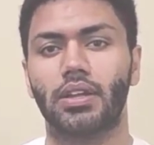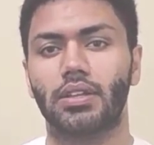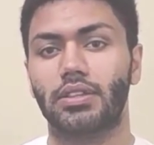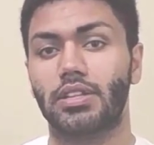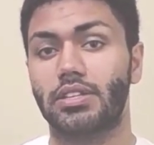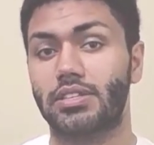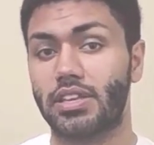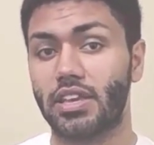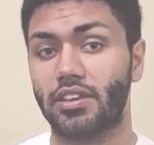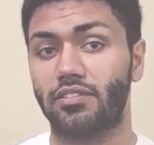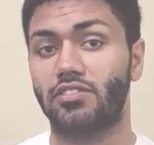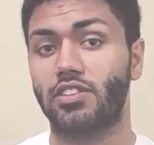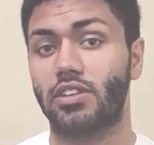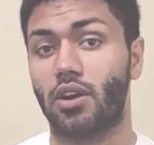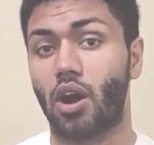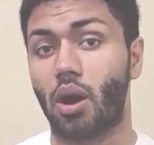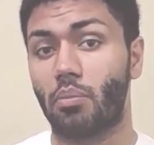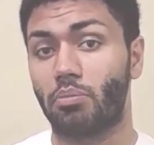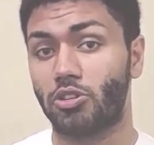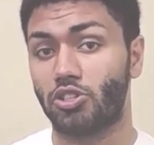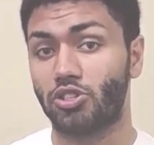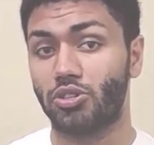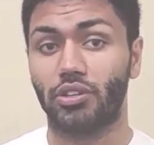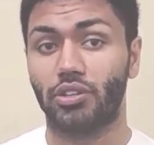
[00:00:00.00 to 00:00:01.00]
This gives an
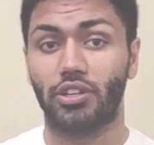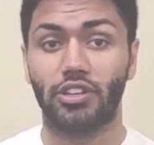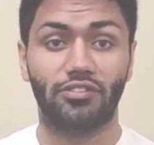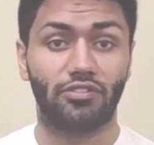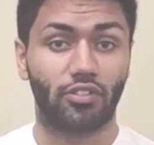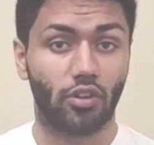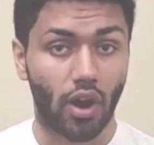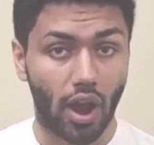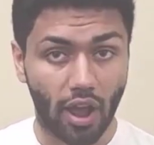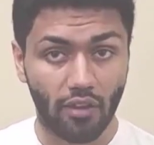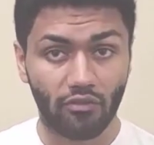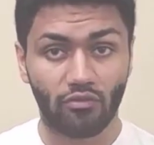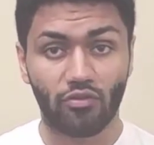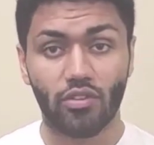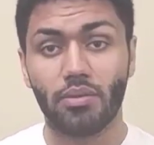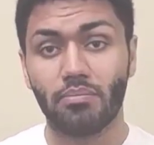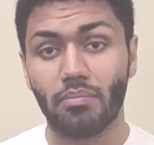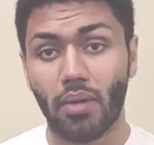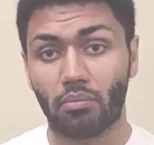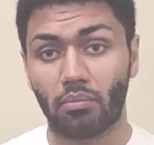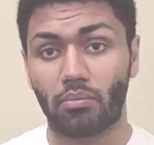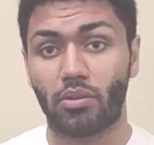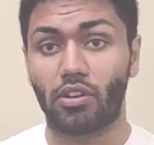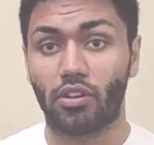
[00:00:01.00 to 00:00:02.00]
opportunity for every
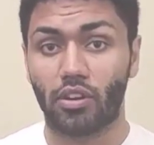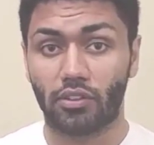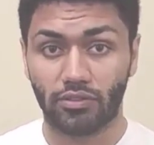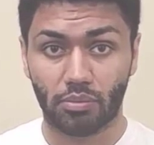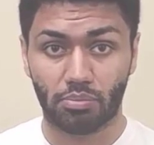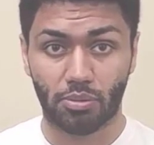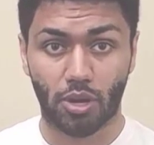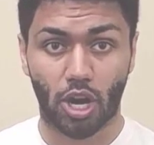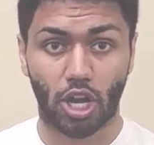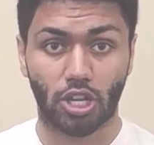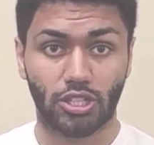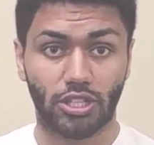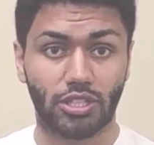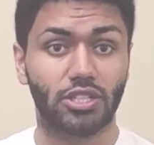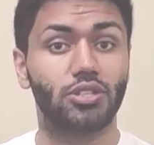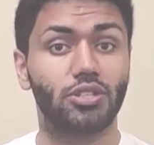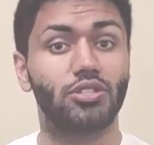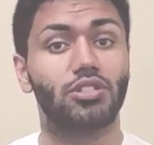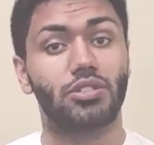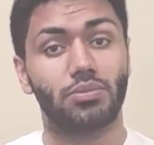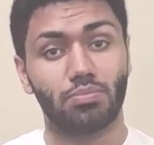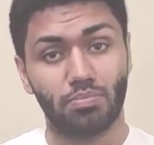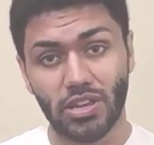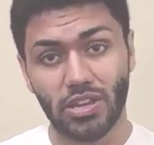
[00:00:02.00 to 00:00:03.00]
member of the project
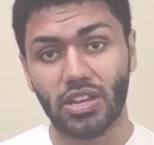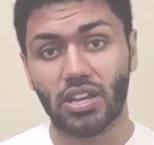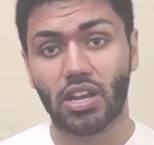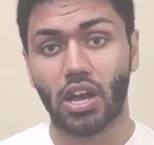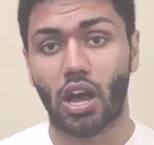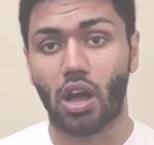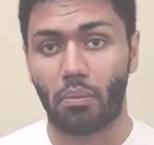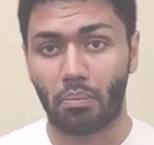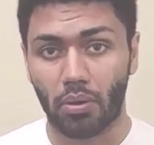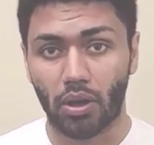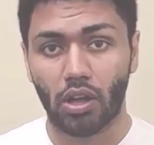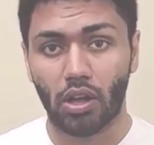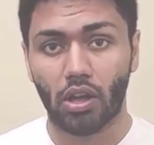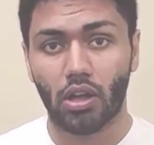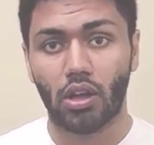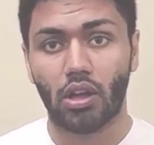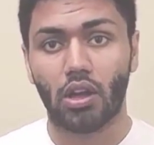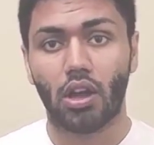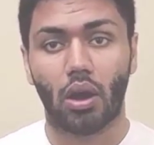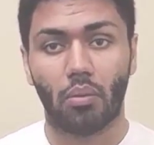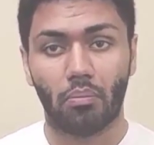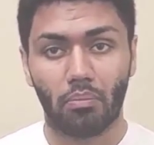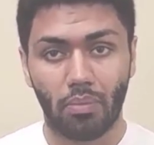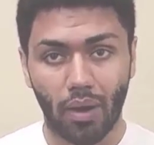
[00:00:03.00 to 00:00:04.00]
to speak up
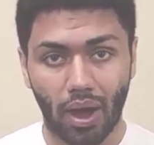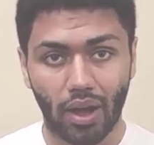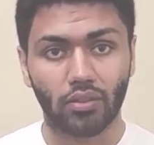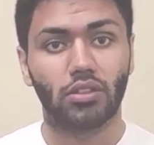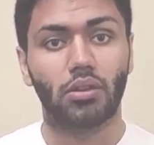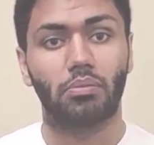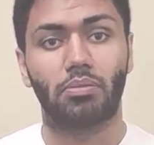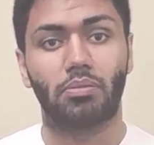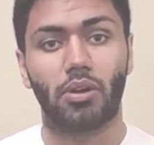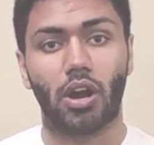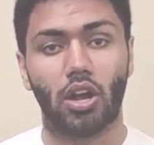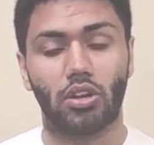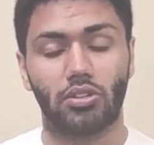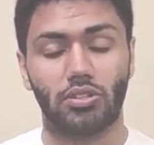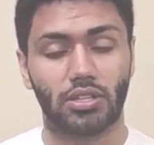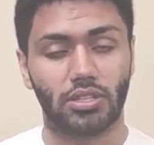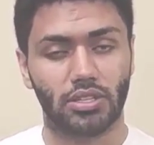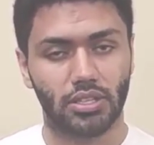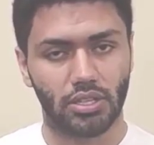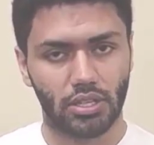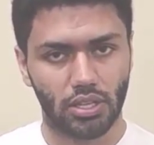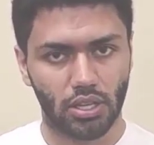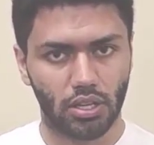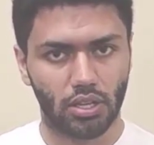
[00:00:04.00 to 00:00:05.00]
about the
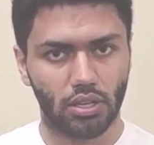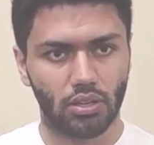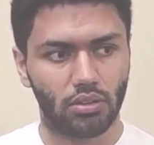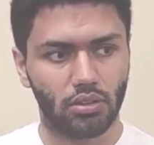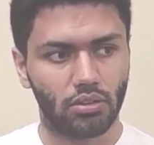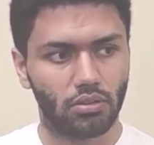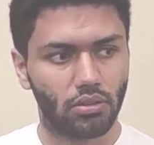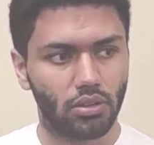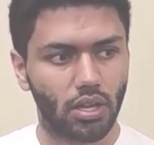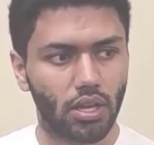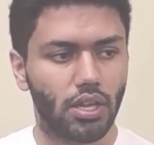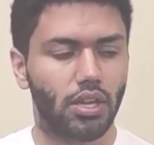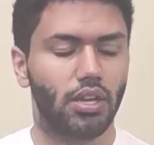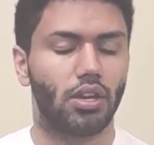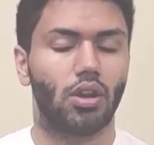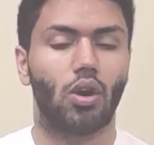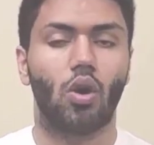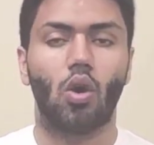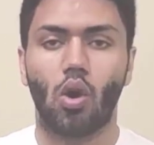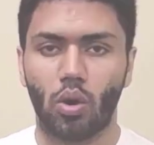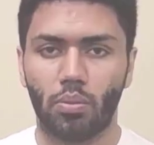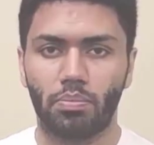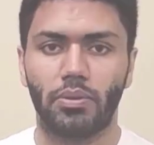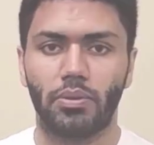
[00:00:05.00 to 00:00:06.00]
project in an
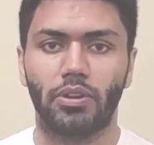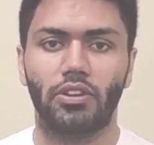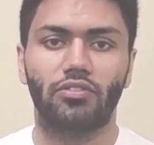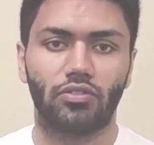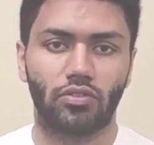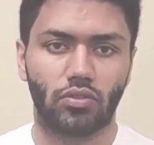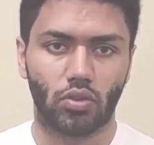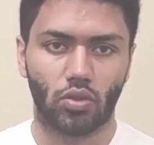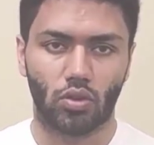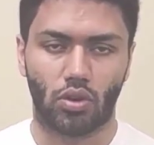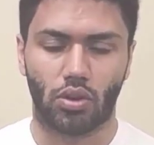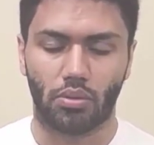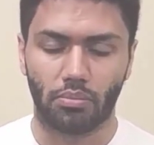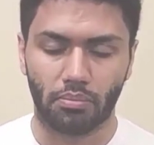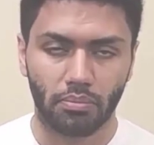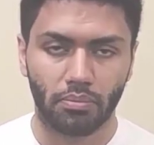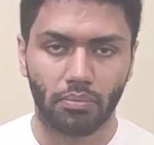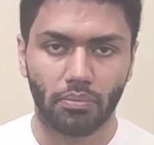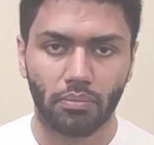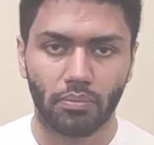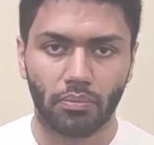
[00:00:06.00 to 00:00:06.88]
open forum.